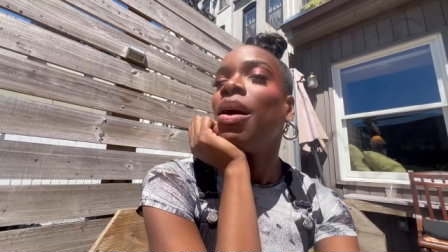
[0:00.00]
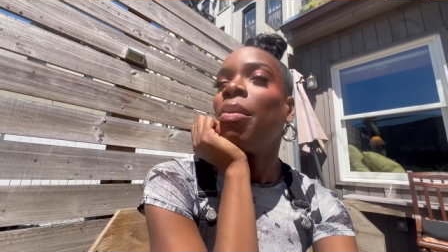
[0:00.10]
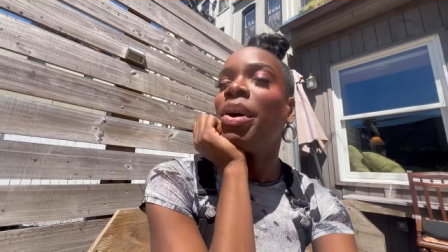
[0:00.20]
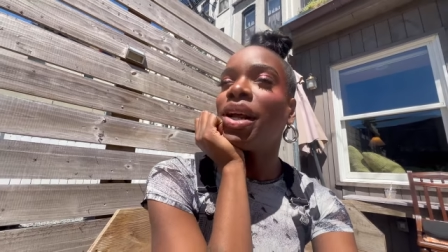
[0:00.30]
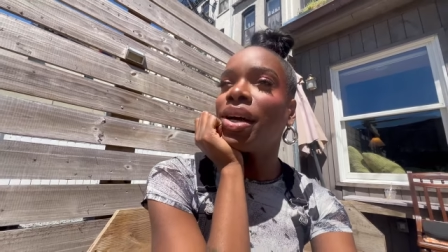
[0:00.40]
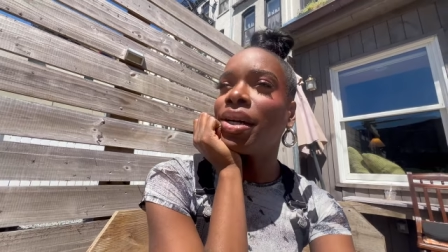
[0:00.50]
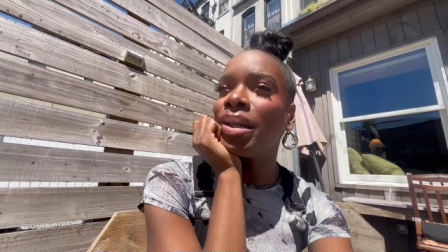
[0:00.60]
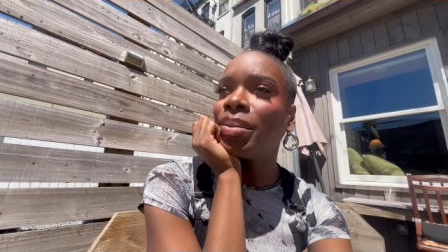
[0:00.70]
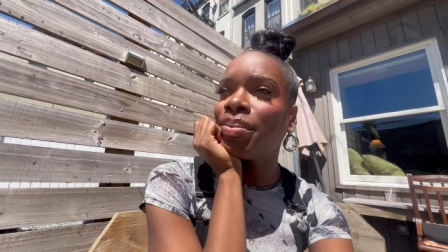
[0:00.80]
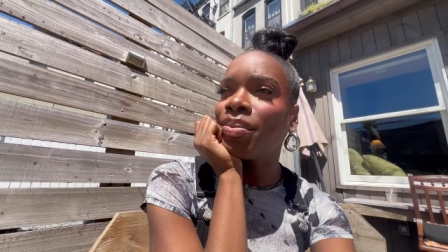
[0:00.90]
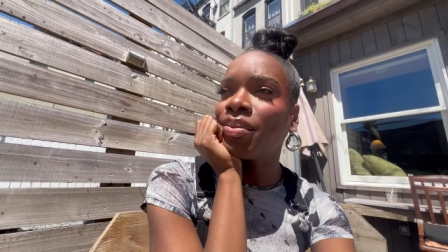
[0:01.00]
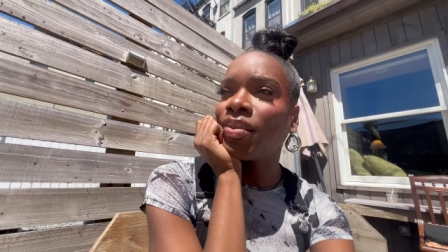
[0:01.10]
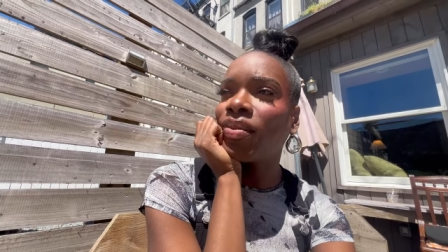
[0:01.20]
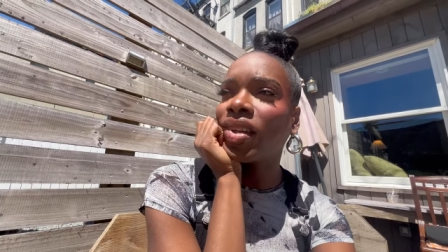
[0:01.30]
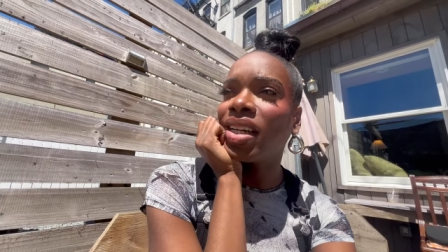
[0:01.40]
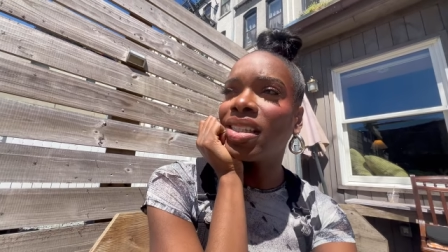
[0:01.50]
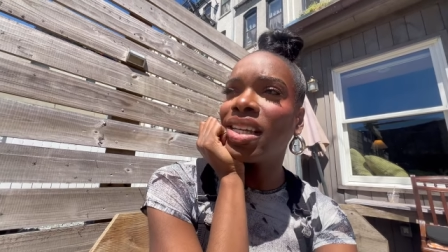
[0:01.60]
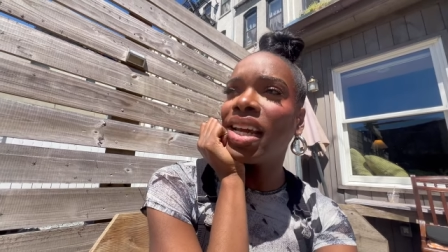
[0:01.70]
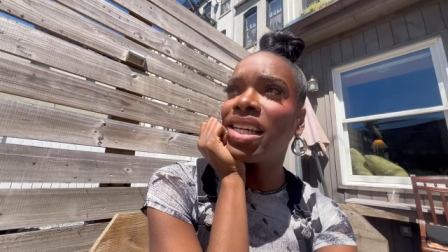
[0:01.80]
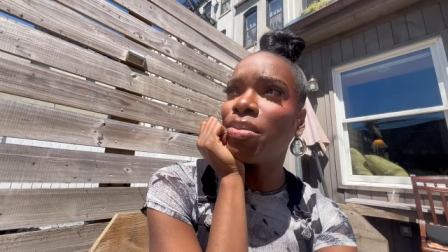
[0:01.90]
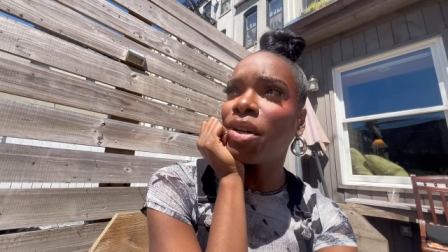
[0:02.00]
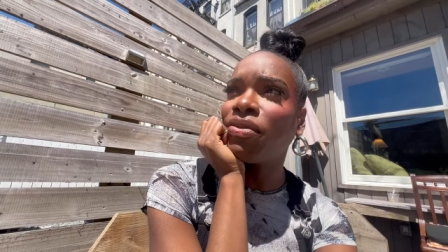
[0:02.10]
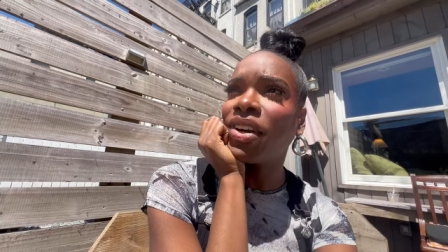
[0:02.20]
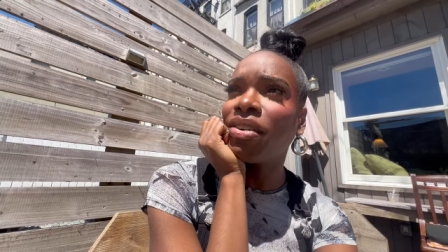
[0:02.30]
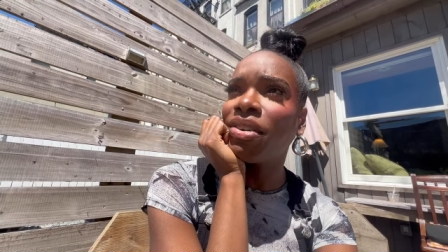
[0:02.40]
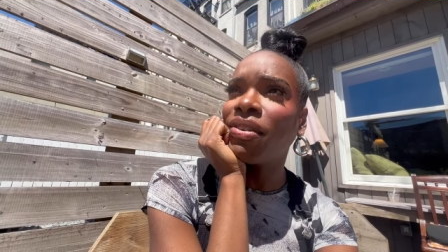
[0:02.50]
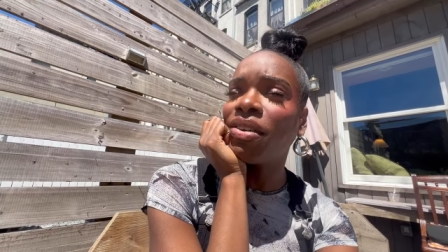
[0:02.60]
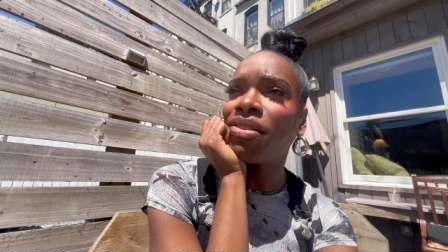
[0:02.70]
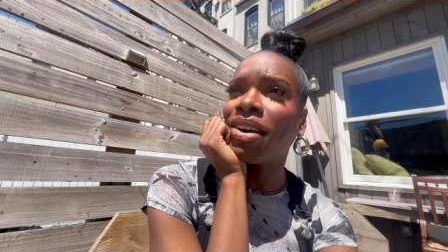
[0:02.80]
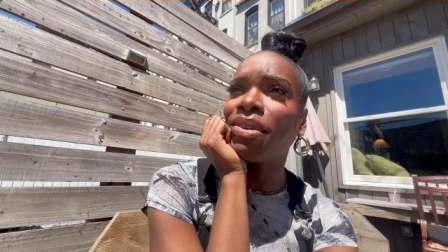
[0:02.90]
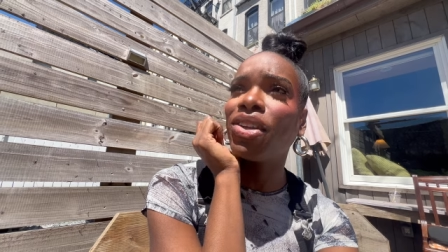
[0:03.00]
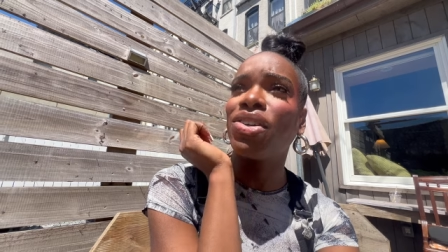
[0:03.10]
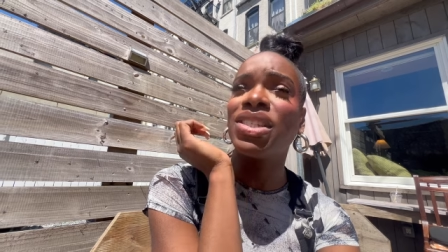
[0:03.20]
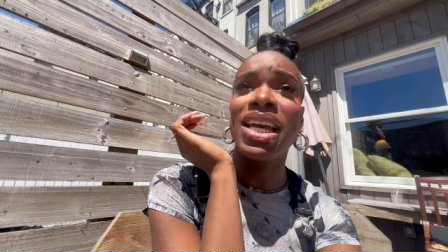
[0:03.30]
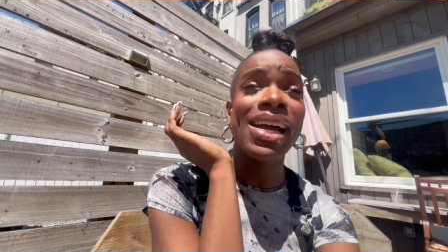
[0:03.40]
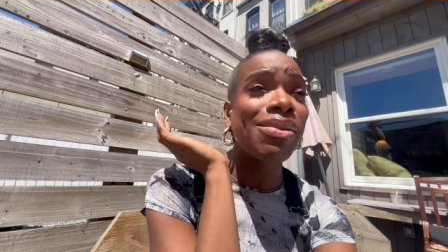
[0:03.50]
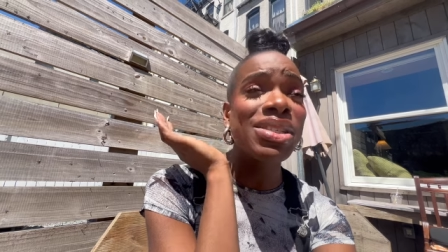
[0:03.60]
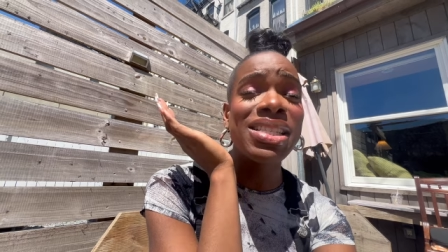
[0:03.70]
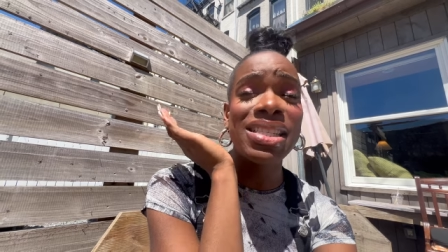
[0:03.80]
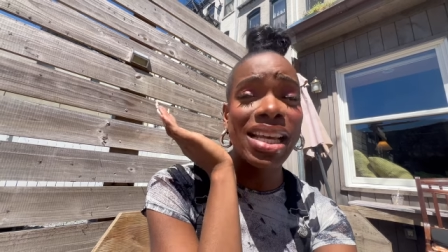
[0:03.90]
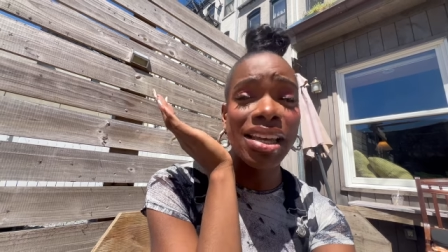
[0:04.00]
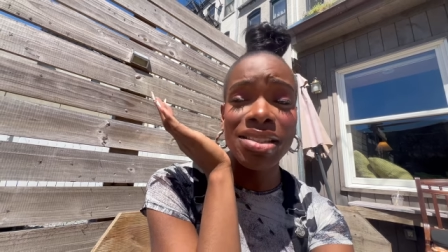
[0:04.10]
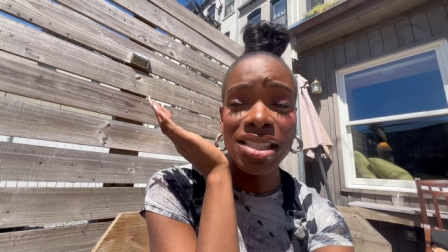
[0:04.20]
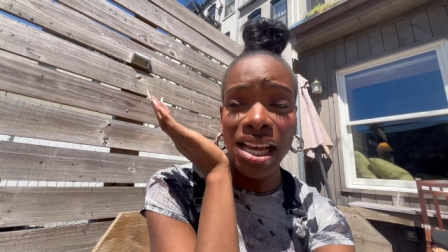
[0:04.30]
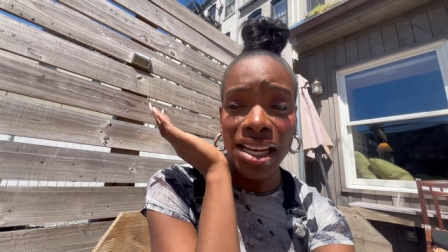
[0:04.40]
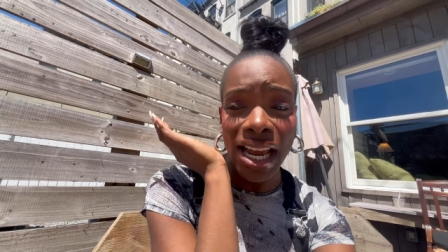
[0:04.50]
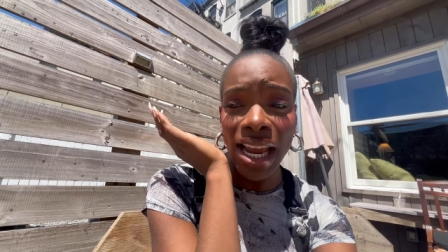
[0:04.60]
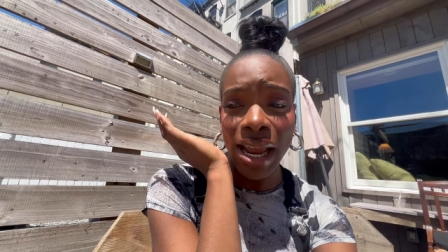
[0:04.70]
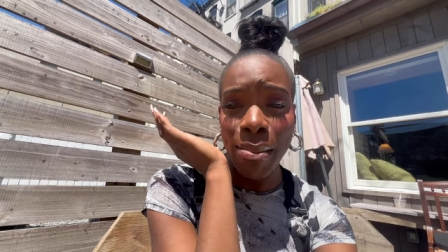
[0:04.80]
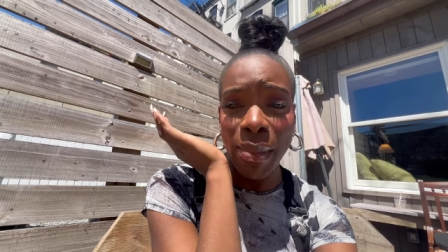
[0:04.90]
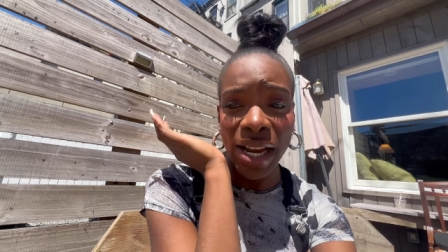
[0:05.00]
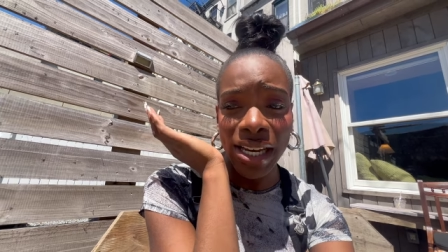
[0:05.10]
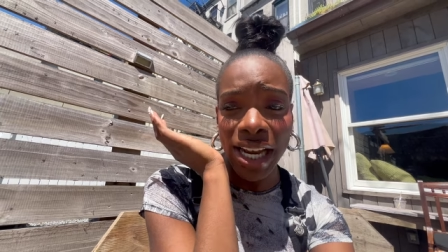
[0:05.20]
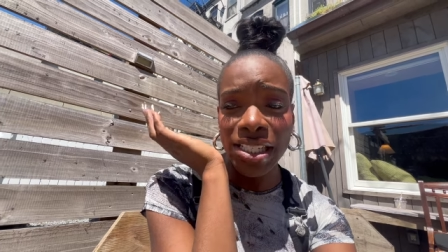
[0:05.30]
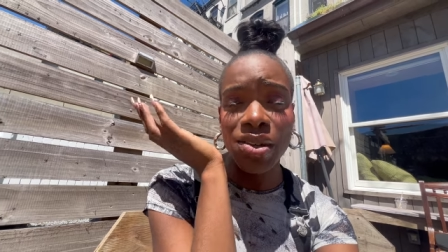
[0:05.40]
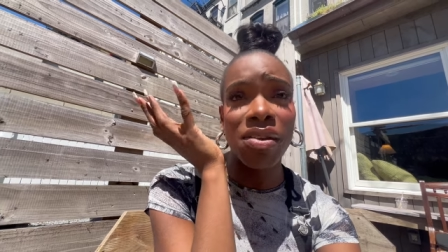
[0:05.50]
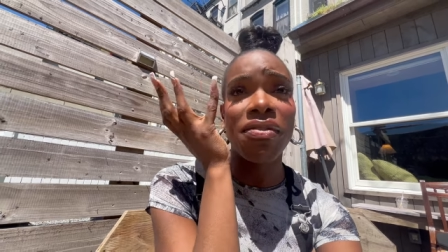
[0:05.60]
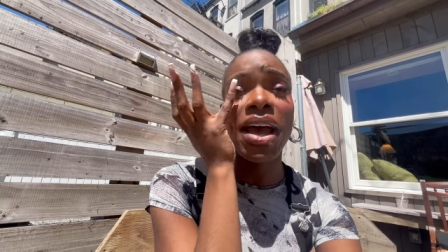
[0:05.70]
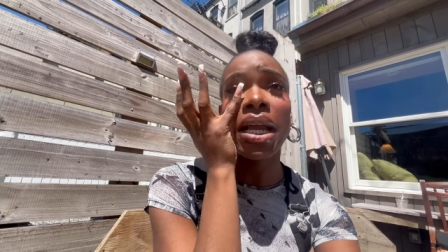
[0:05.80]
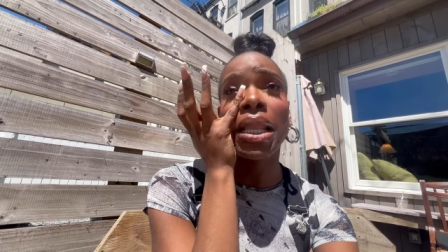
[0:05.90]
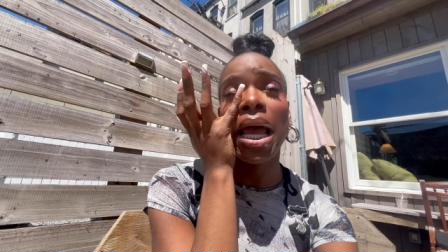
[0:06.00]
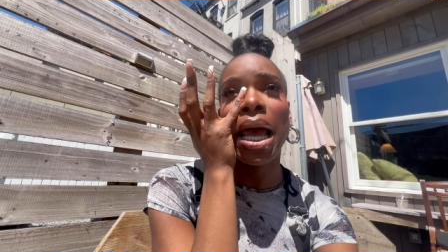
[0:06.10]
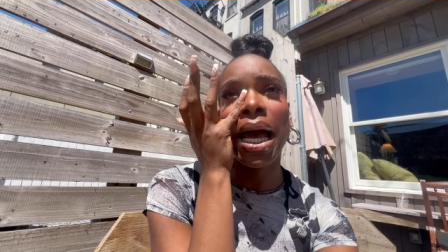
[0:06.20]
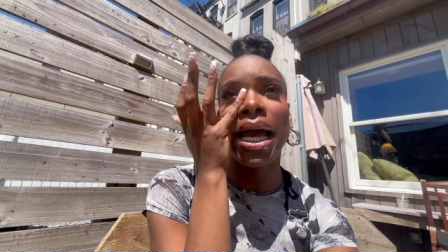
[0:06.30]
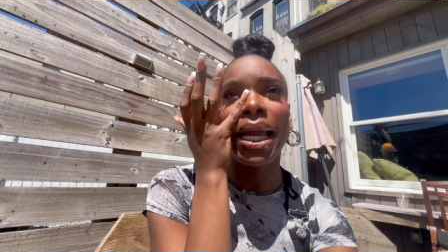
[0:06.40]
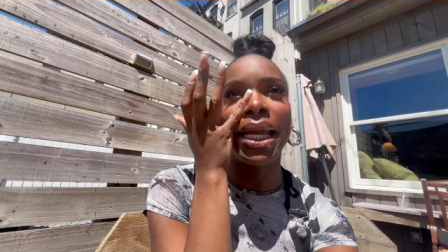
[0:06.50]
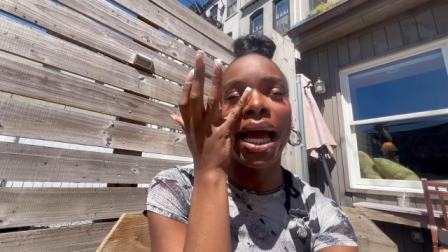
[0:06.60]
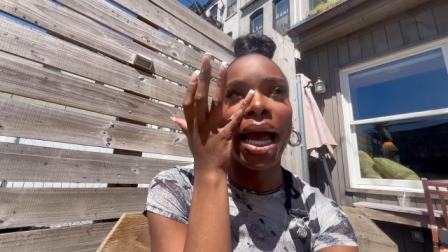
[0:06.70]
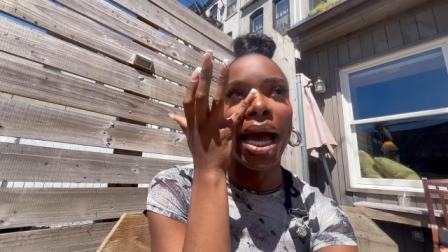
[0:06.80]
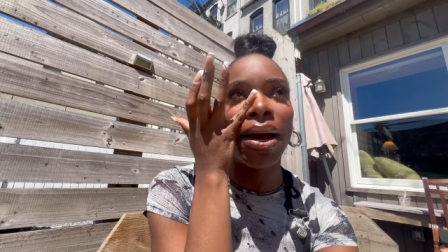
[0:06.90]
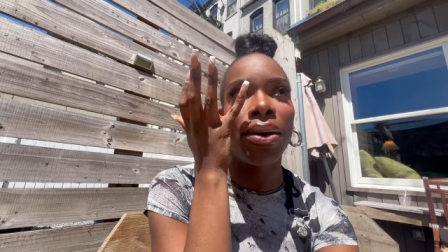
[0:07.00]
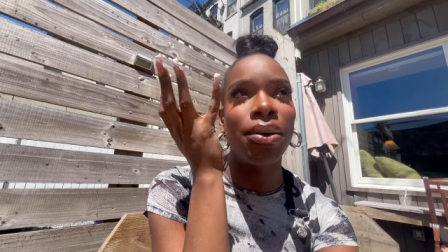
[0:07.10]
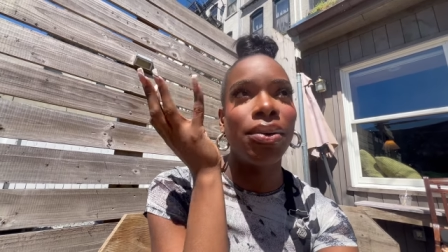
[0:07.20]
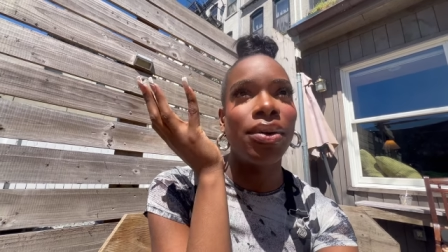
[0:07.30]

But today's been a very, very, very long day. I was sick Sunday and Monday, so the fact that I got out